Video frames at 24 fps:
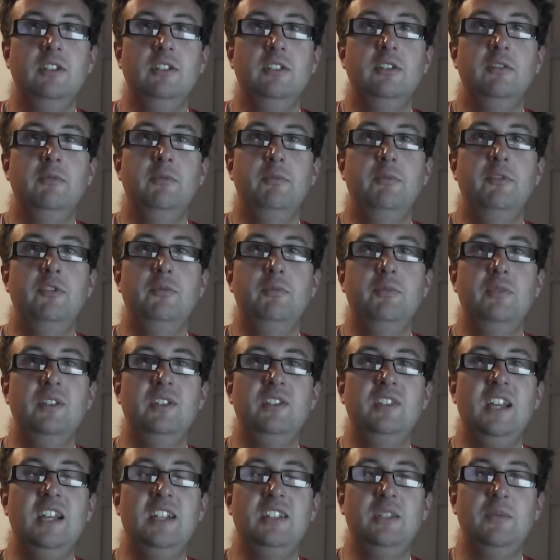You've, you've been
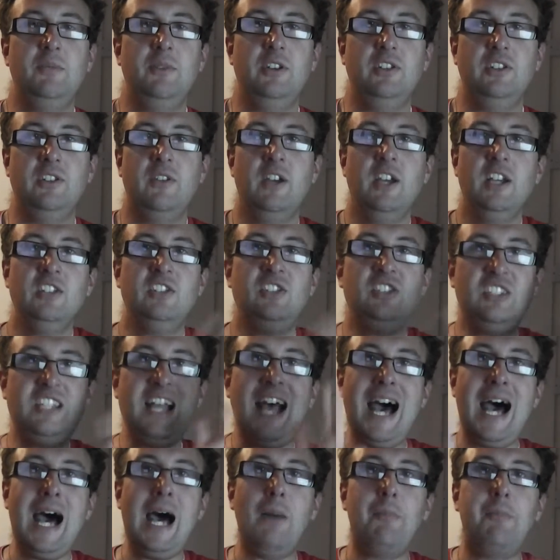tested positive.
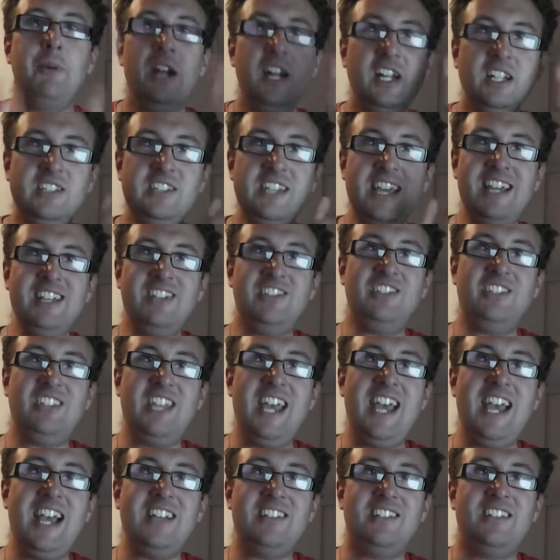Stop!
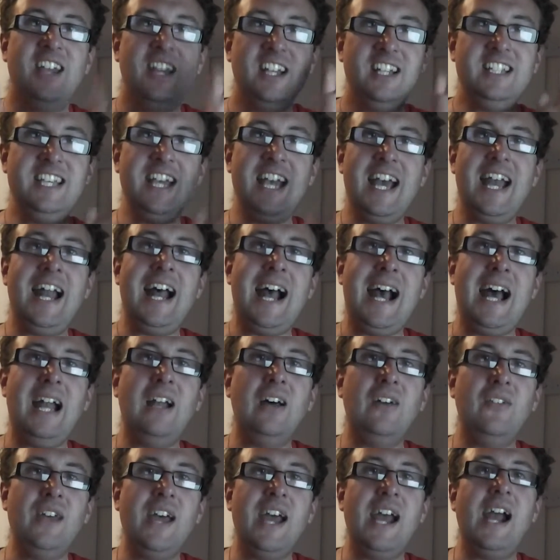Desist! get
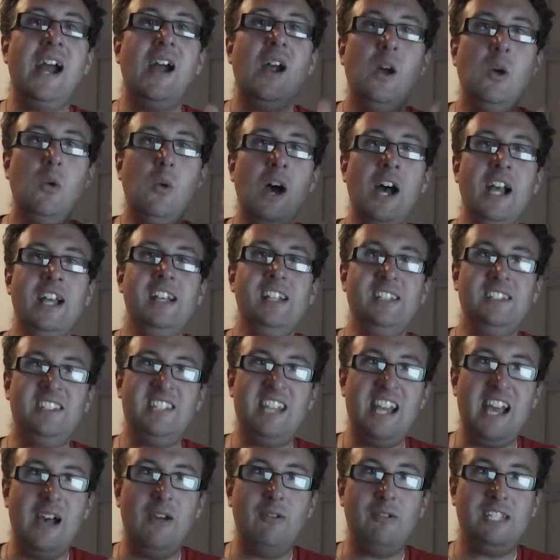out of there while you
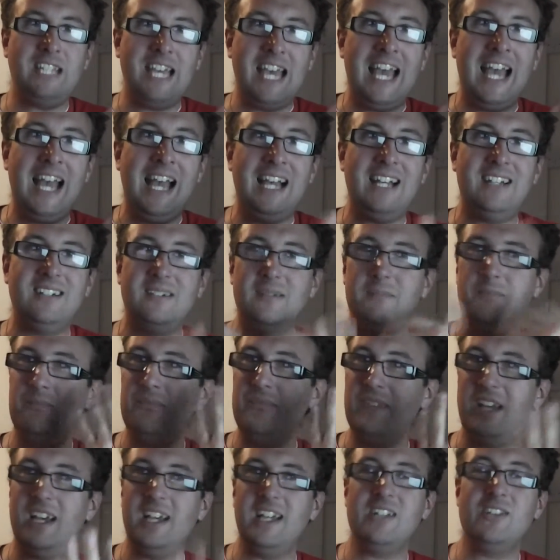still can!
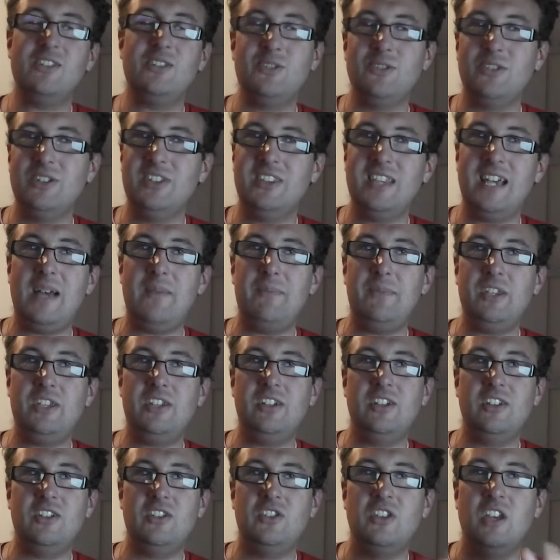I enjoyed that
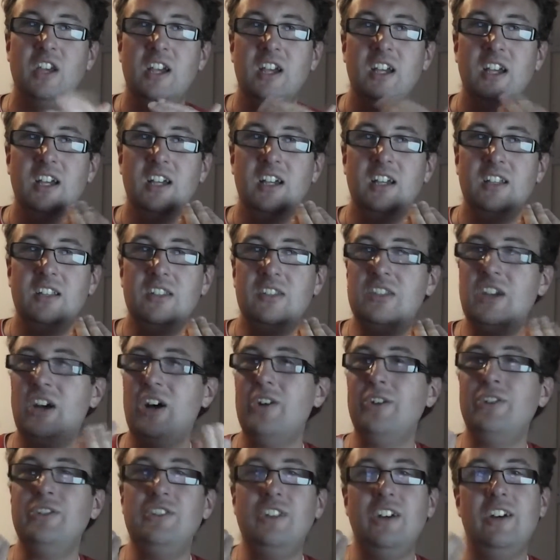because
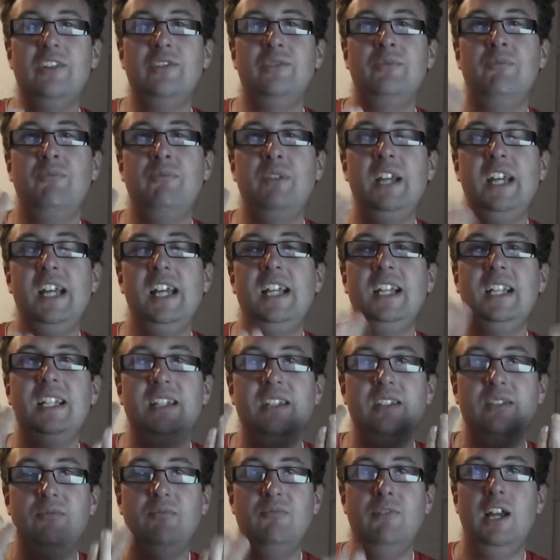Doug does
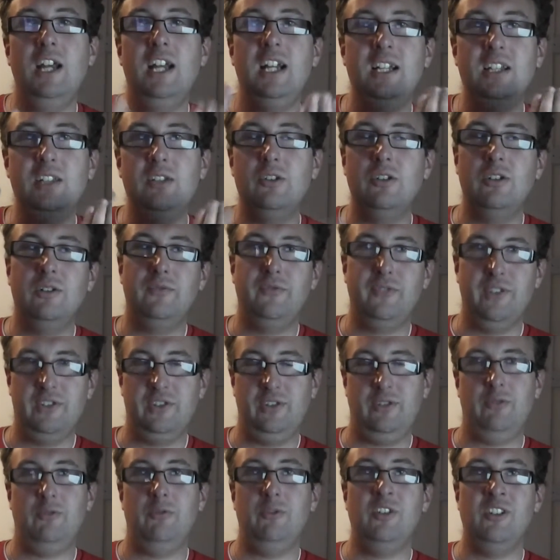really, really good
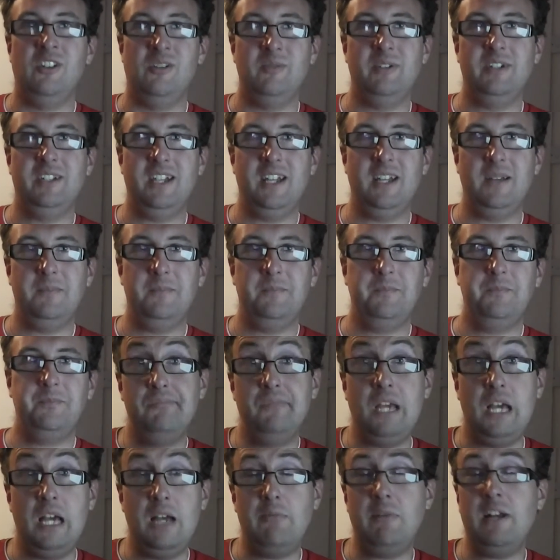physical comedy.
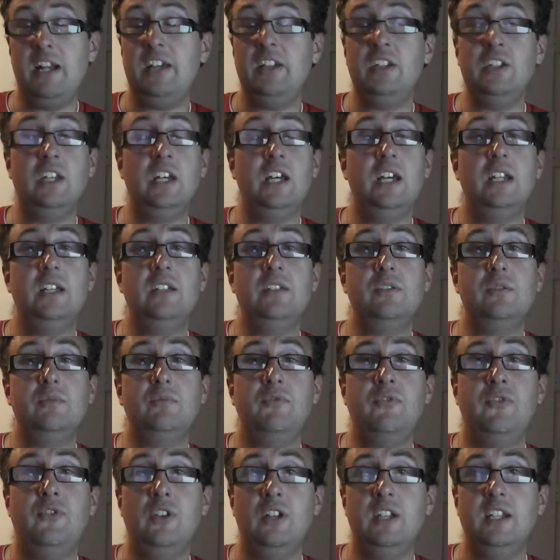I recognize
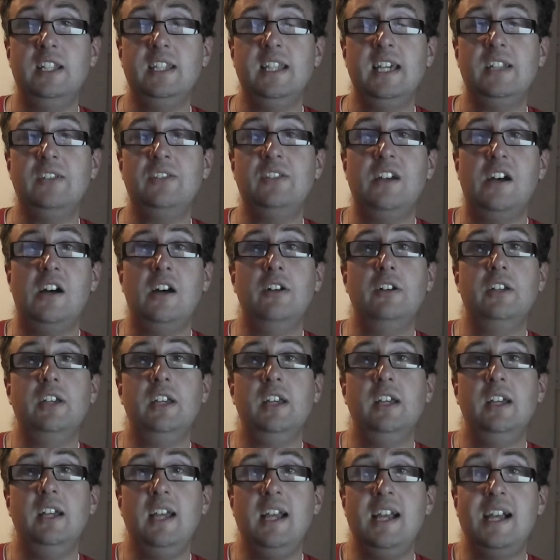fully that Doug
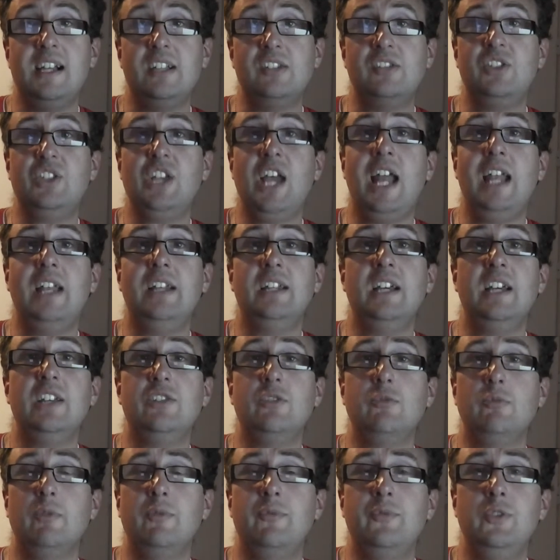has talent as
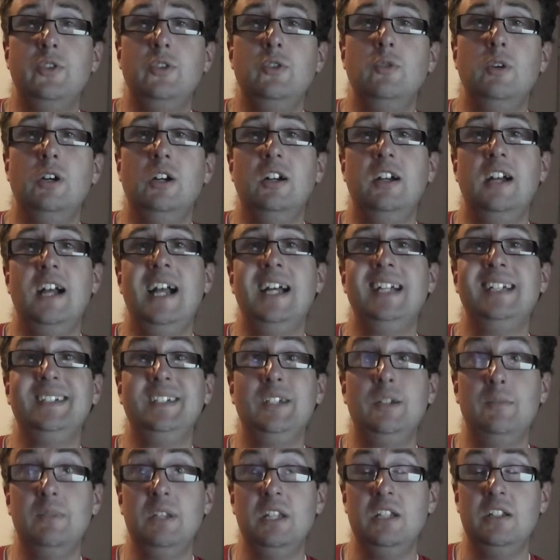a reviewer and a
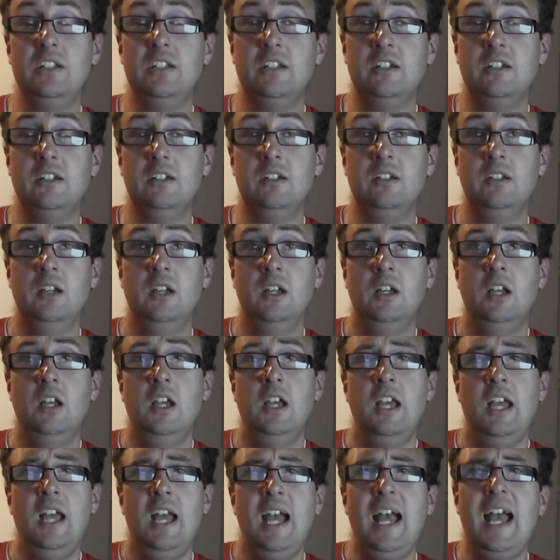comedian,
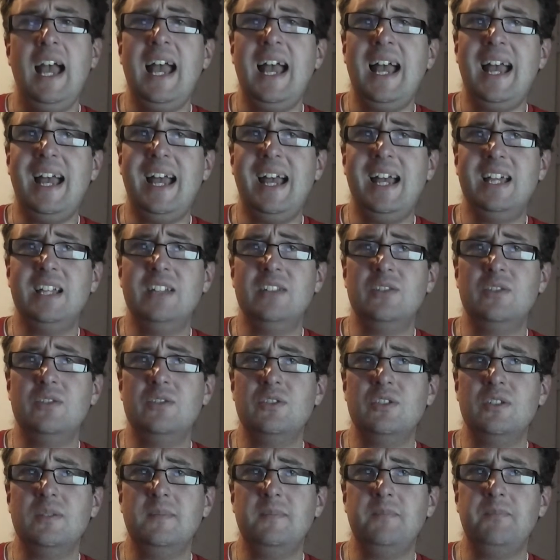
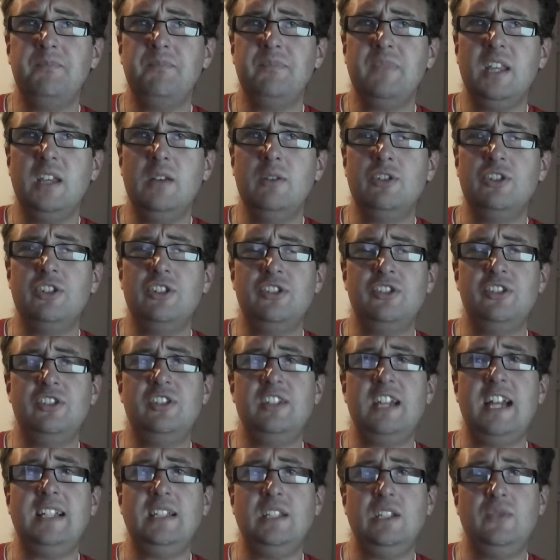and it was just
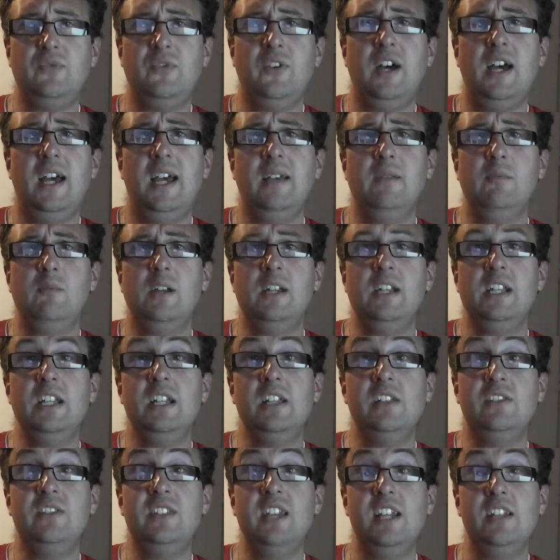satisfying when
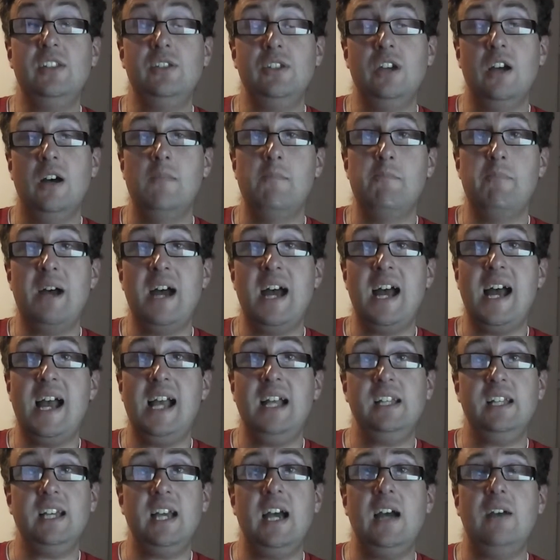he did come
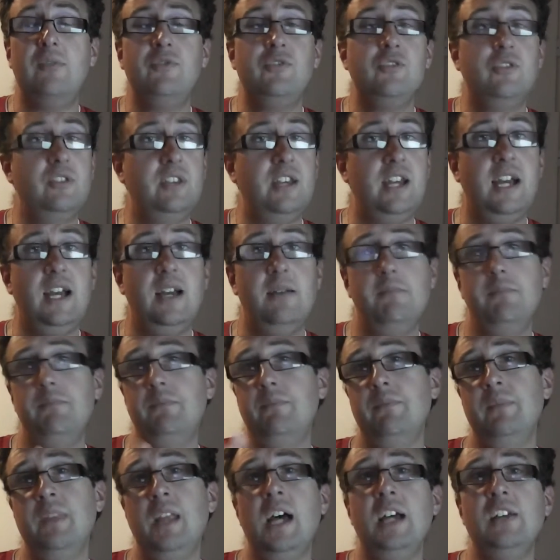back after that
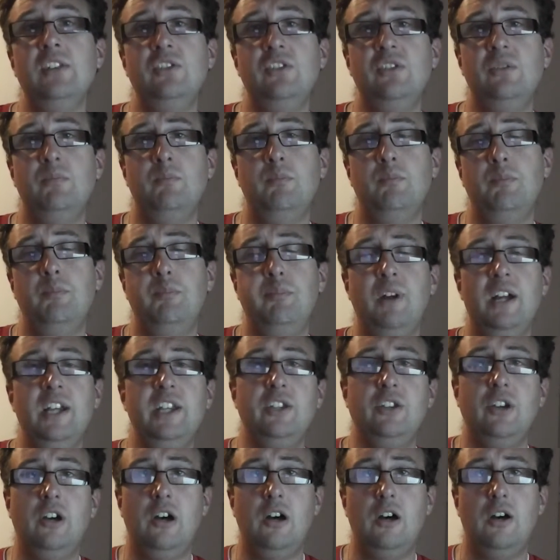nice
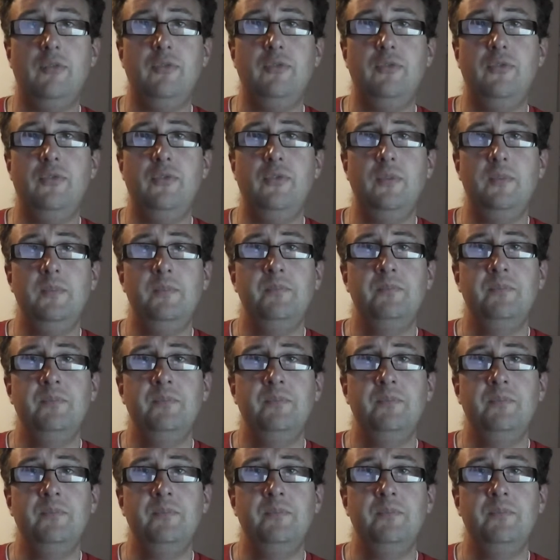break off